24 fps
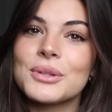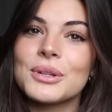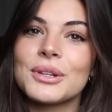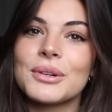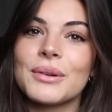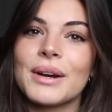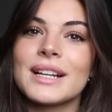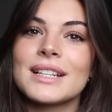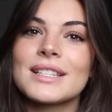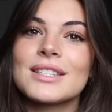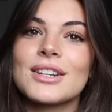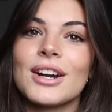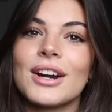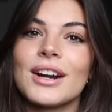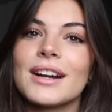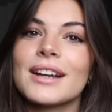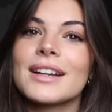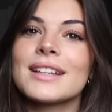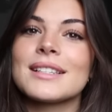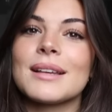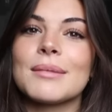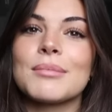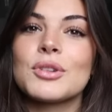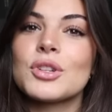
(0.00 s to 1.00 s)
to a great start
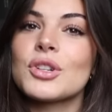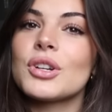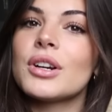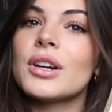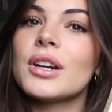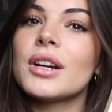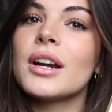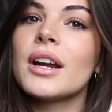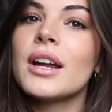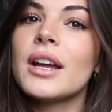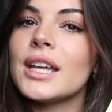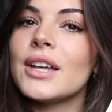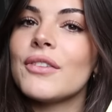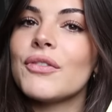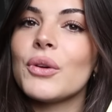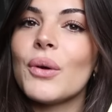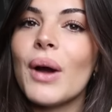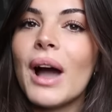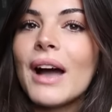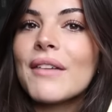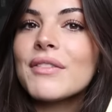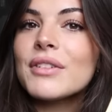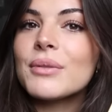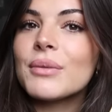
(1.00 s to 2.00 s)
because I'm sure if you
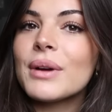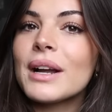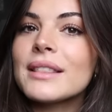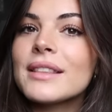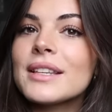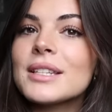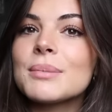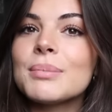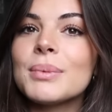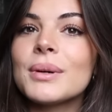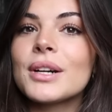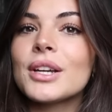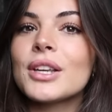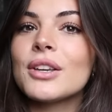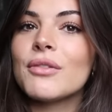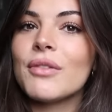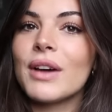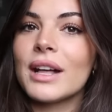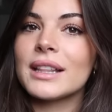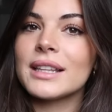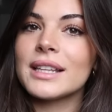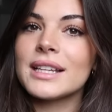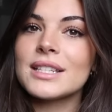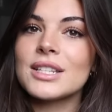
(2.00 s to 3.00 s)
haven't read this book, you've
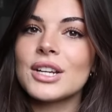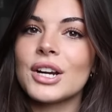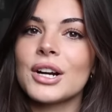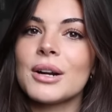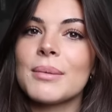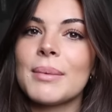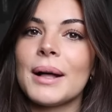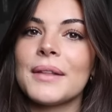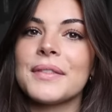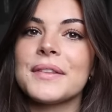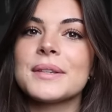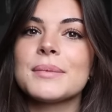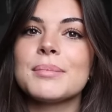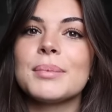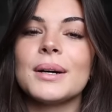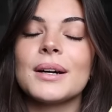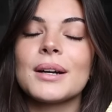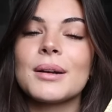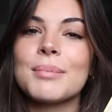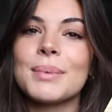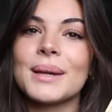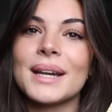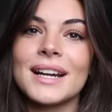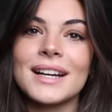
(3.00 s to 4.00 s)
at least heard about this
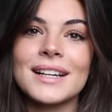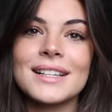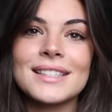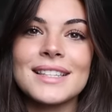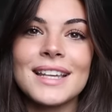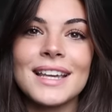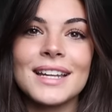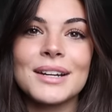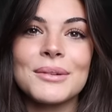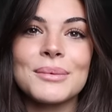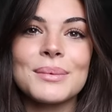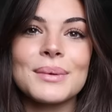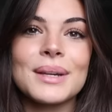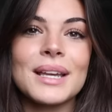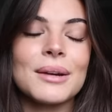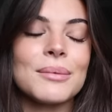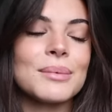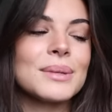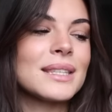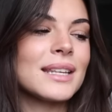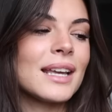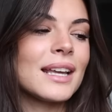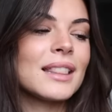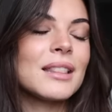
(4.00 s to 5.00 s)
book because it
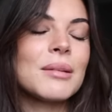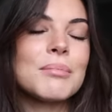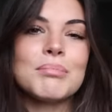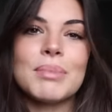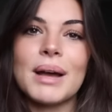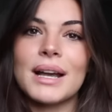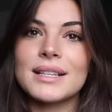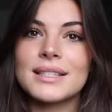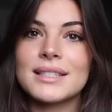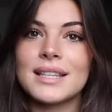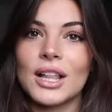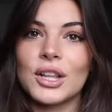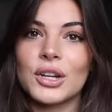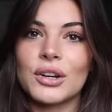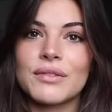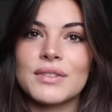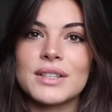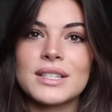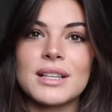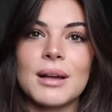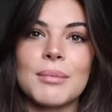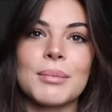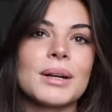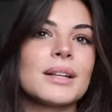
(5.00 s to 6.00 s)
was like the bestseller of
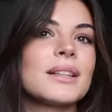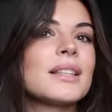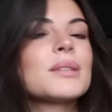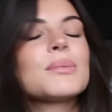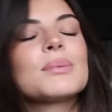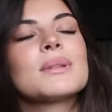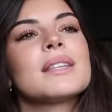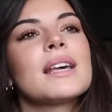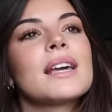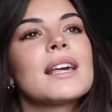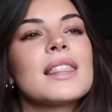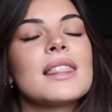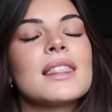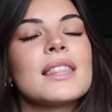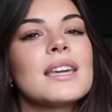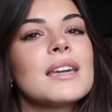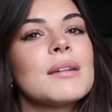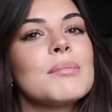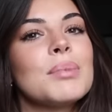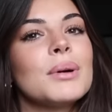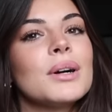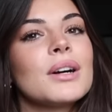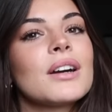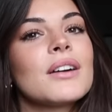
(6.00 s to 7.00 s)
the summer. This was like
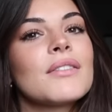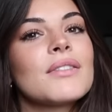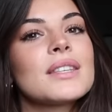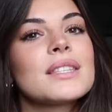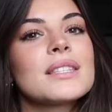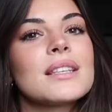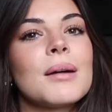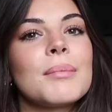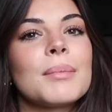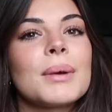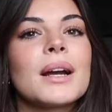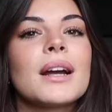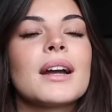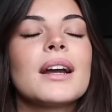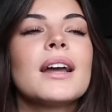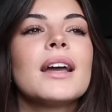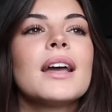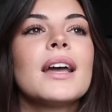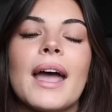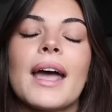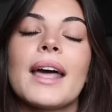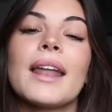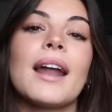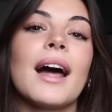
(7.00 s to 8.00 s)
the book of the summer
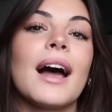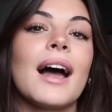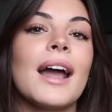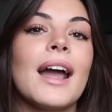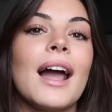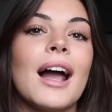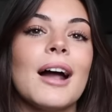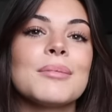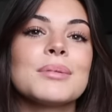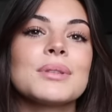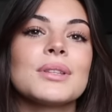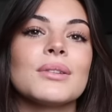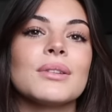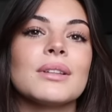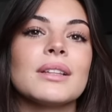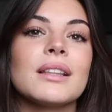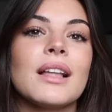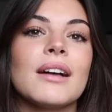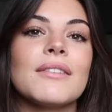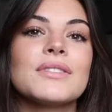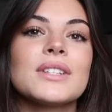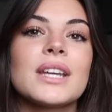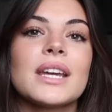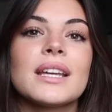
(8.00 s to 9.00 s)
and I absolutely
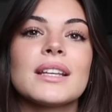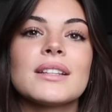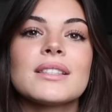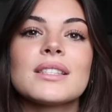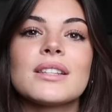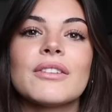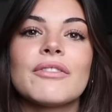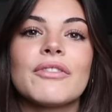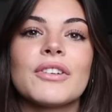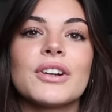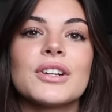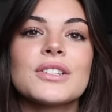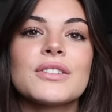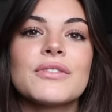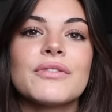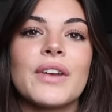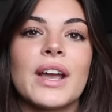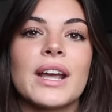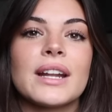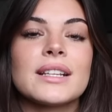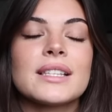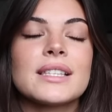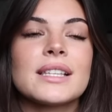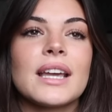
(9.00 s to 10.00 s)
loved it. It's the first
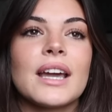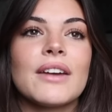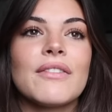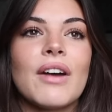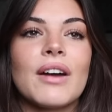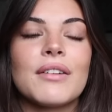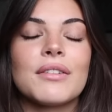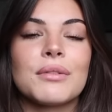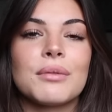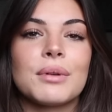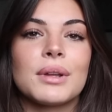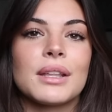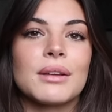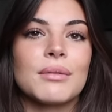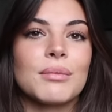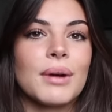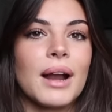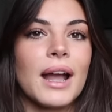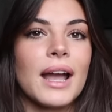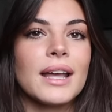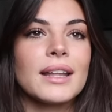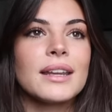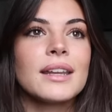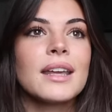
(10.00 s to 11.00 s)
fantasy I've ever really
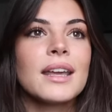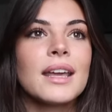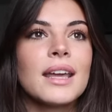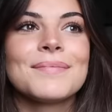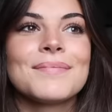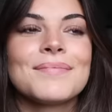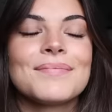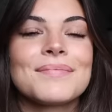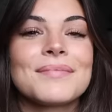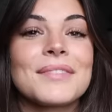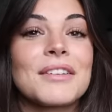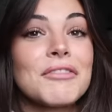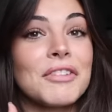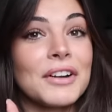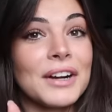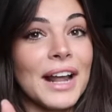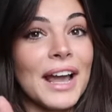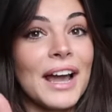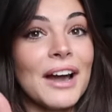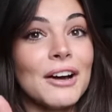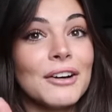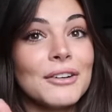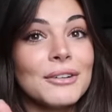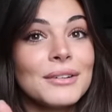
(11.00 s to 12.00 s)
read for
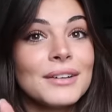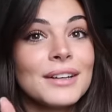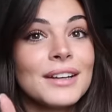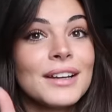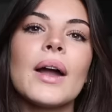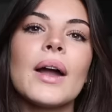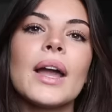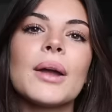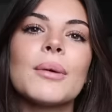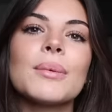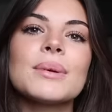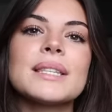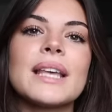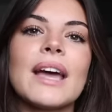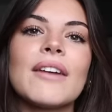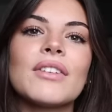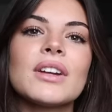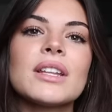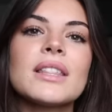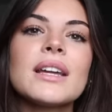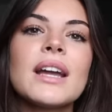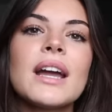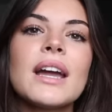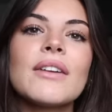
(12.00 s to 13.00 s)
now. It was
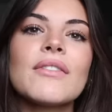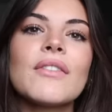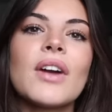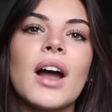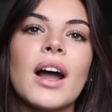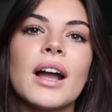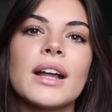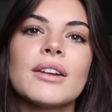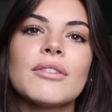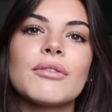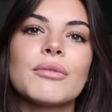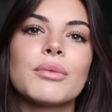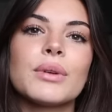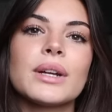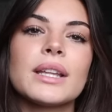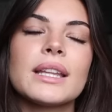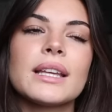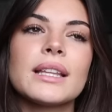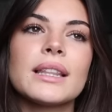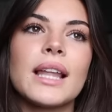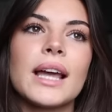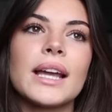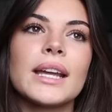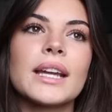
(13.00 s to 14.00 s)
everything I kind of
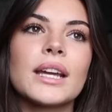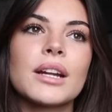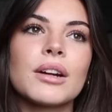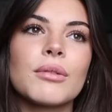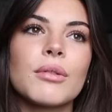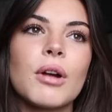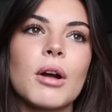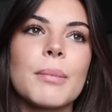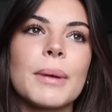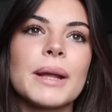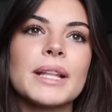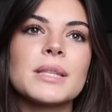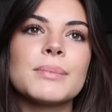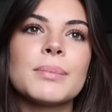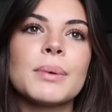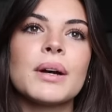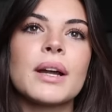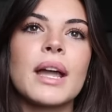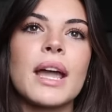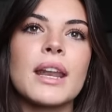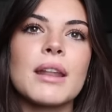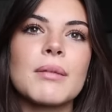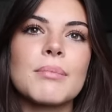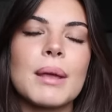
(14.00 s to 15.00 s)
really like in a romance
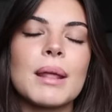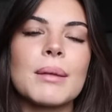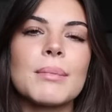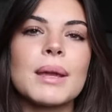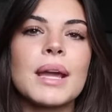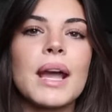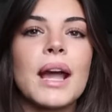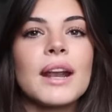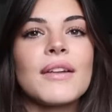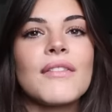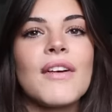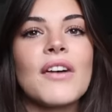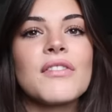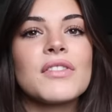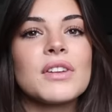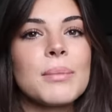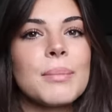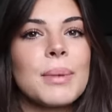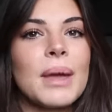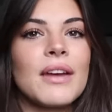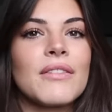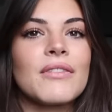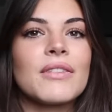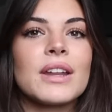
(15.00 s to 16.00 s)
book, and it made me kind of have an
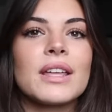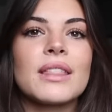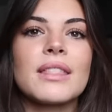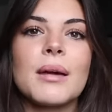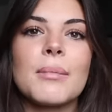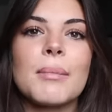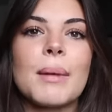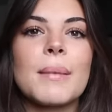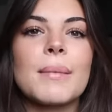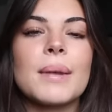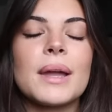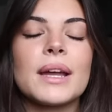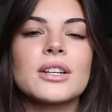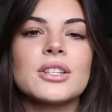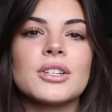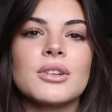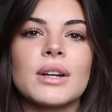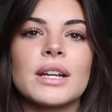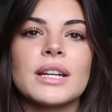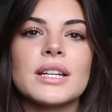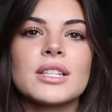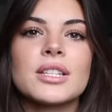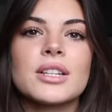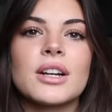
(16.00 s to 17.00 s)
epiphany that maybe I do
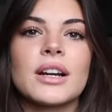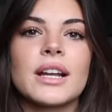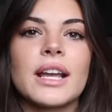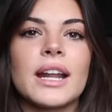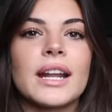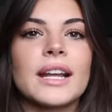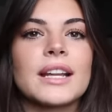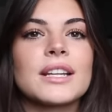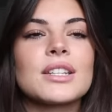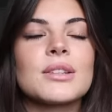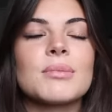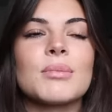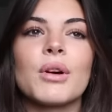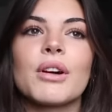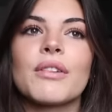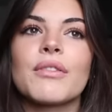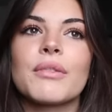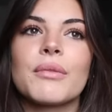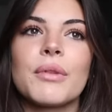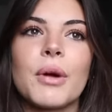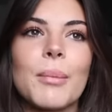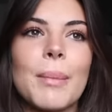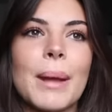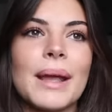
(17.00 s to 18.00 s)
need to start getting into more of
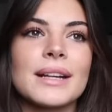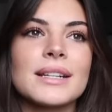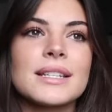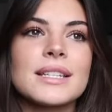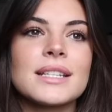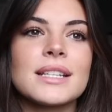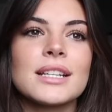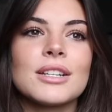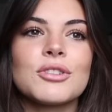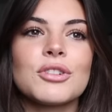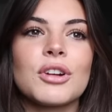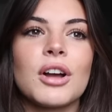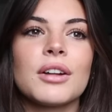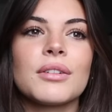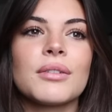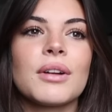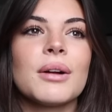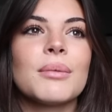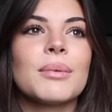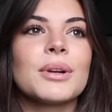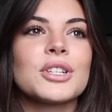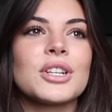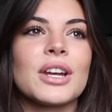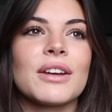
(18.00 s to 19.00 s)
the romantasy
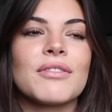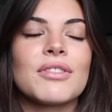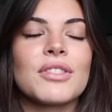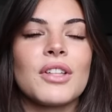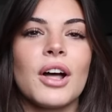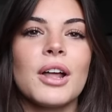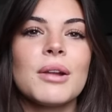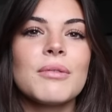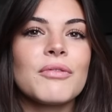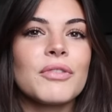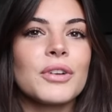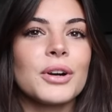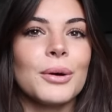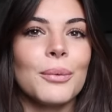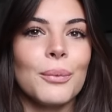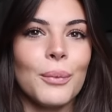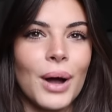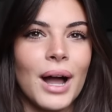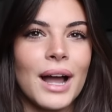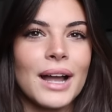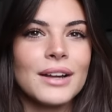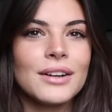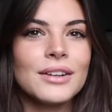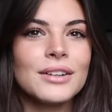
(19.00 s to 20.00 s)
genre, which I've thought for a
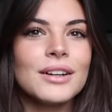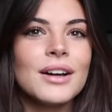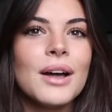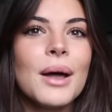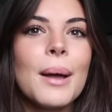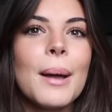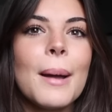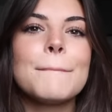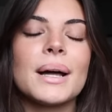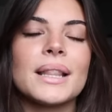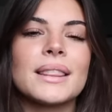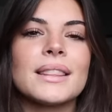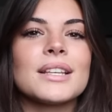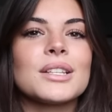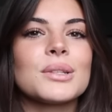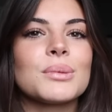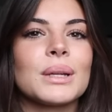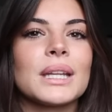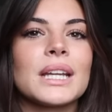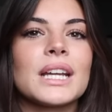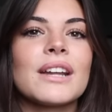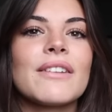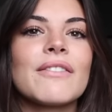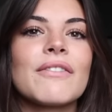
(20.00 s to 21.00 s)
while, but this
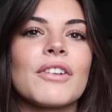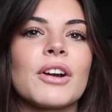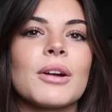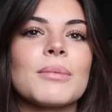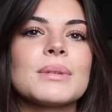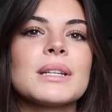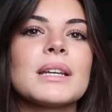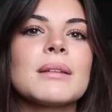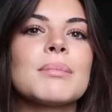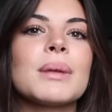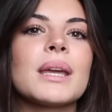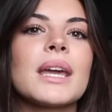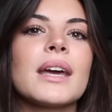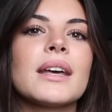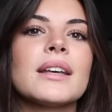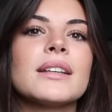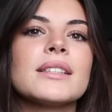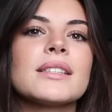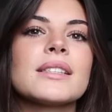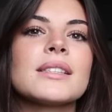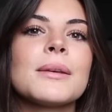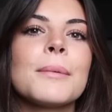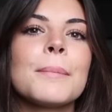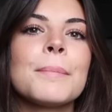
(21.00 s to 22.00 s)
really confirmed it
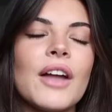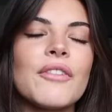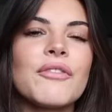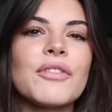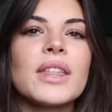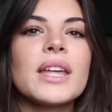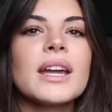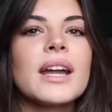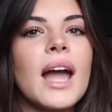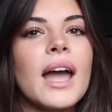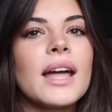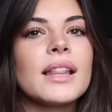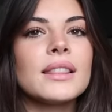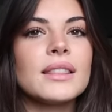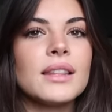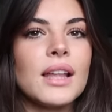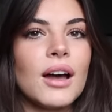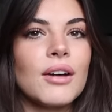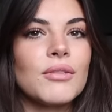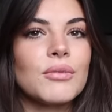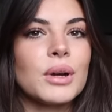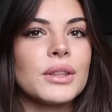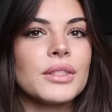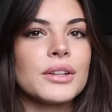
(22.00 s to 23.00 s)
because I feel like I
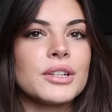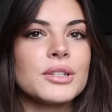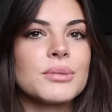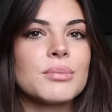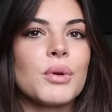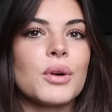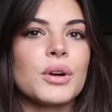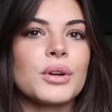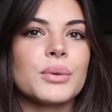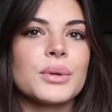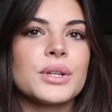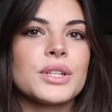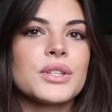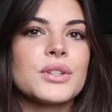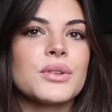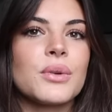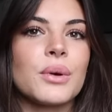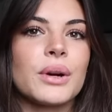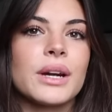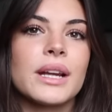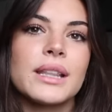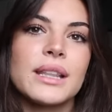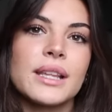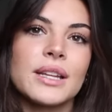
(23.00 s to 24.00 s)
love when there's more to a
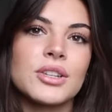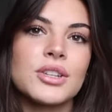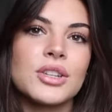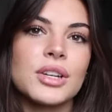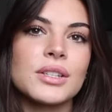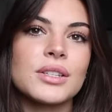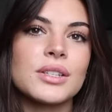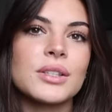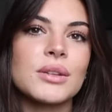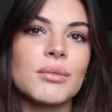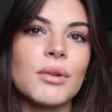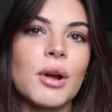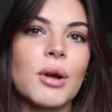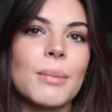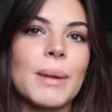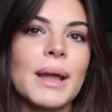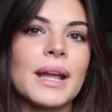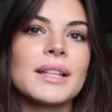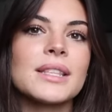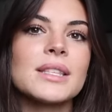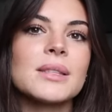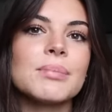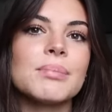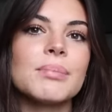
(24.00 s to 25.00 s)
story than just the
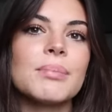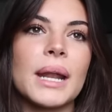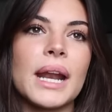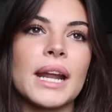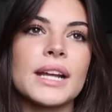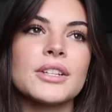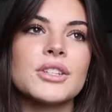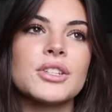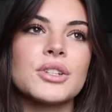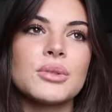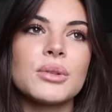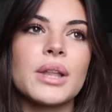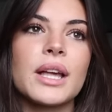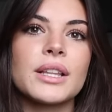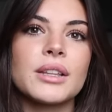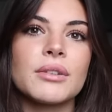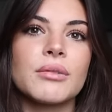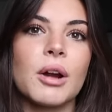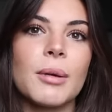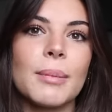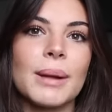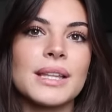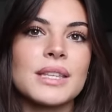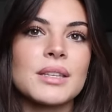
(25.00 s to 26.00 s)
romance, but I do like the
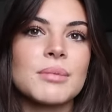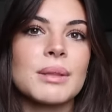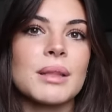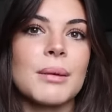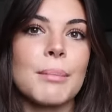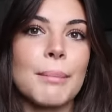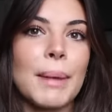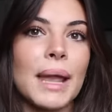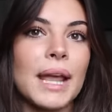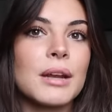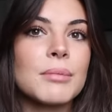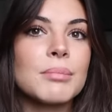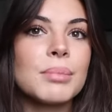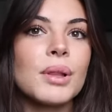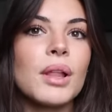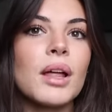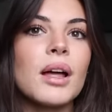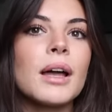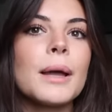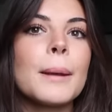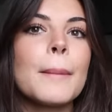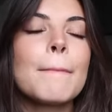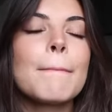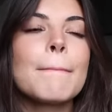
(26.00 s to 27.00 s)
romance to be the main
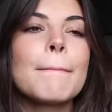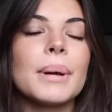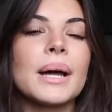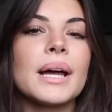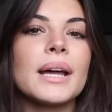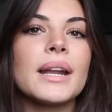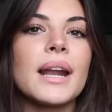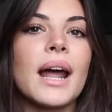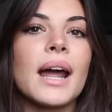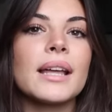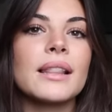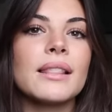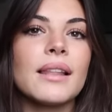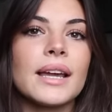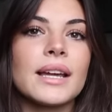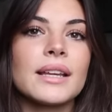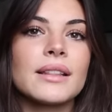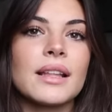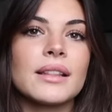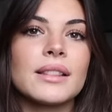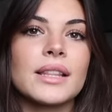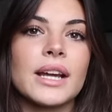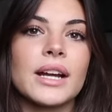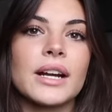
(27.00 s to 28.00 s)
plot, but I like
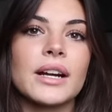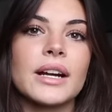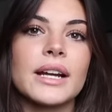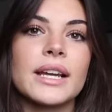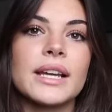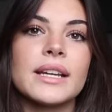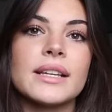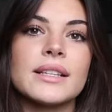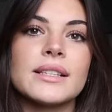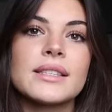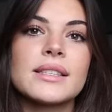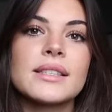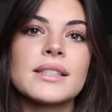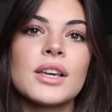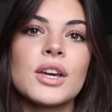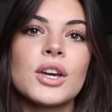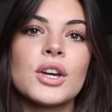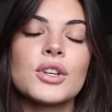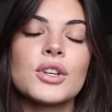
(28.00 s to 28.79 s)
that there is